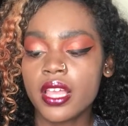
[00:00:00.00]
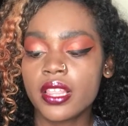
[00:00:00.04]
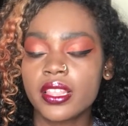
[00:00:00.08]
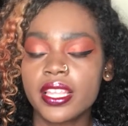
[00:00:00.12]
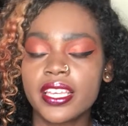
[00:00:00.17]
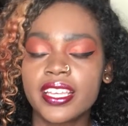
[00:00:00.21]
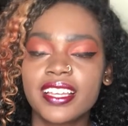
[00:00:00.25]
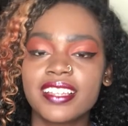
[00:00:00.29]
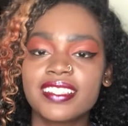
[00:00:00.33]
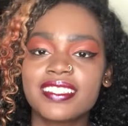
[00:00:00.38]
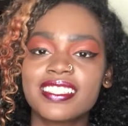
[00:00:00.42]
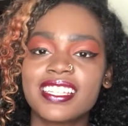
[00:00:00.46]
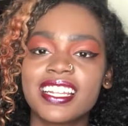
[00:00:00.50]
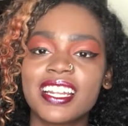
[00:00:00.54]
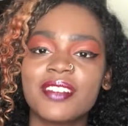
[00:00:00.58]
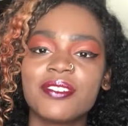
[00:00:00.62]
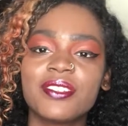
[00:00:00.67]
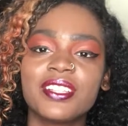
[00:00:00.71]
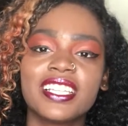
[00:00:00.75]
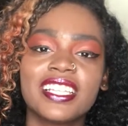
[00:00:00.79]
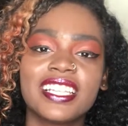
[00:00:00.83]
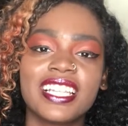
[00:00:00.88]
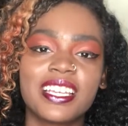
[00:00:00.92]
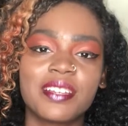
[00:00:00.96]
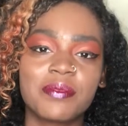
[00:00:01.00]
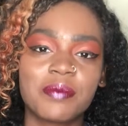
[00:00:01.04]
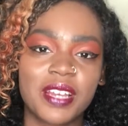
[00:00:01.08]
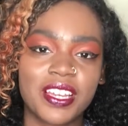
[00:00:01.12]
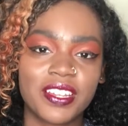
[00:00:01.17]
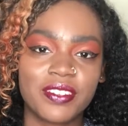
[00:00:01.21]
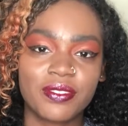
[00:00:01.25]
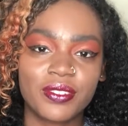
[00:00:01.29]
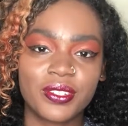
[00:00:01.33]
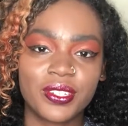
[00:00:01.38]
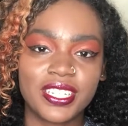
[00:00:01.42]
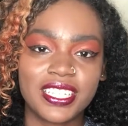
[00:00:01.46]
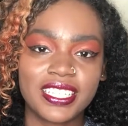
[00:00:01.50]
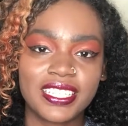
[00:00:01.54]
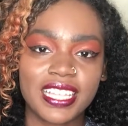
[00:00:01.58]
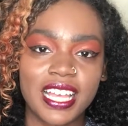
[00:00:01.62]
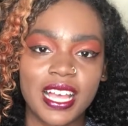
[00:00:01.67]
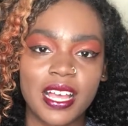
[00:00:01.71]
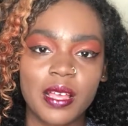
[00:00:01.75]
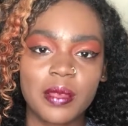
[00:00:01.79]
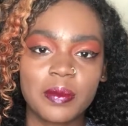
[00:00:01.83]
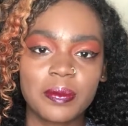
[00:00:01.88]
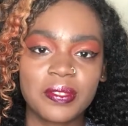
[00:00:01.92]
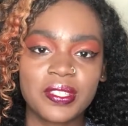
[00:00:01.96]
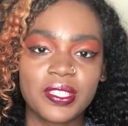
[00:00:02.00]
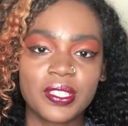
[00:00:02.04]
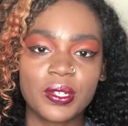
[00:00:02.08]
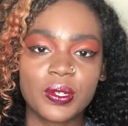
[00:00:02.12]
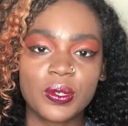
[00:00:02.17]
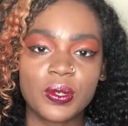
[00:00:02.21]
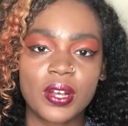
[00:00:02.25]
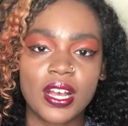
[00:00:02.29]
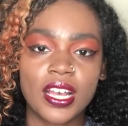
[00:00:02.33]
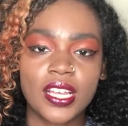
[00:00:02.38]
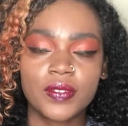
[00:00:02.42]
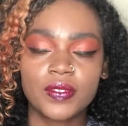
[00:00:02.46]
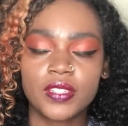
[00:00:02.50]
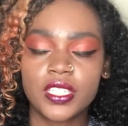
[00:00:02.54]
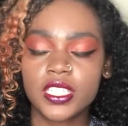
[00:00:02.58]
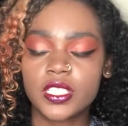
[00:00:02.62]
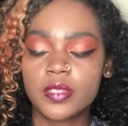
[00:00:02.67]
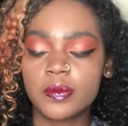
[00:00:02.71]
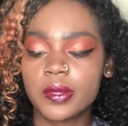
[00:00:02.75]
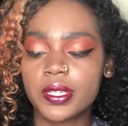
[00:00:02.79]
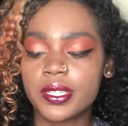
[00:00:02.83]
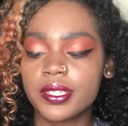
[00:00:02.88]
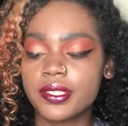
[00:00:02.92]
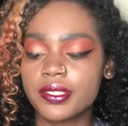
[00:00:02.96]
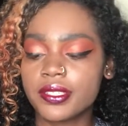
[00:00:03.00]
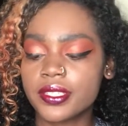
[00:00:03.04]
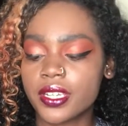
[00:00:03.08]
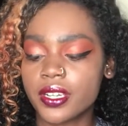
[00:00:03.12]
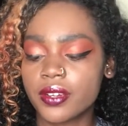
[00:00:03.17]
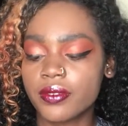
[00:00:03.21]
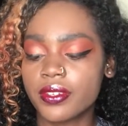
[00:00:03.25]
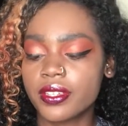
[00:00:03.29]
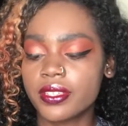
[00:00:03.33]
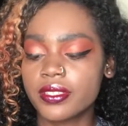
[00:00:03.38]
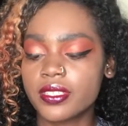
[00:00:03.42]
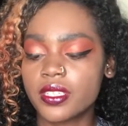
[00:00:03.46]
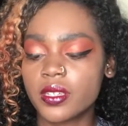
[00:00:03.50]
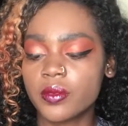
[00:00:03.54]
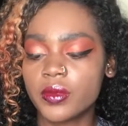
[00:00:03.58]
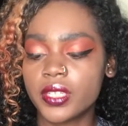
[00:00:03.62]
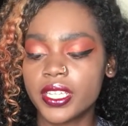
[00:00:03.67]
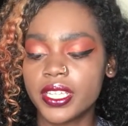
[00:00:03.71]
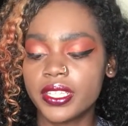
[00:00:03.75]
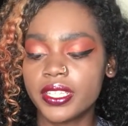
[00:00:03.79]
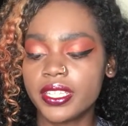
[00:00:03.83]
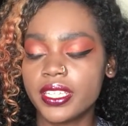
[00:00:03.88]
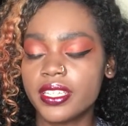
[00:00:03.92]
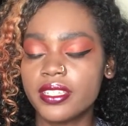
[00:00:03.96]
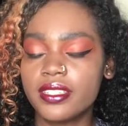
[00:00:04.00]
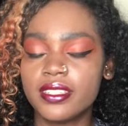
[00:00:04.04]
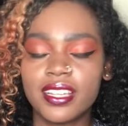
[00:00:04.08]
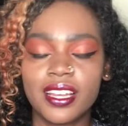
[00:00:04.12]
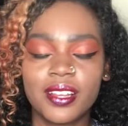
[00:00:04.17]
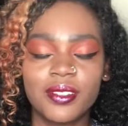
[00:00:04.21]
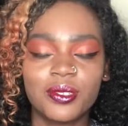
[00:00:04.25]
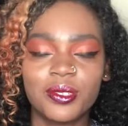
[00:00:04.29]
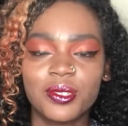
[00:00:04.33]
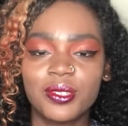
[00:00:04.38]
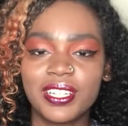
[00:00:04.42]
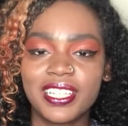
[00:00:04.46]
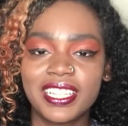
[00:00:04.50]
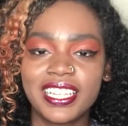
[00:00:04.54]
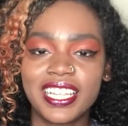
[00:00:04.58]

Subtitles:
Like I said, I really like mindfulness apps, so I've just been discovering some lately, downloading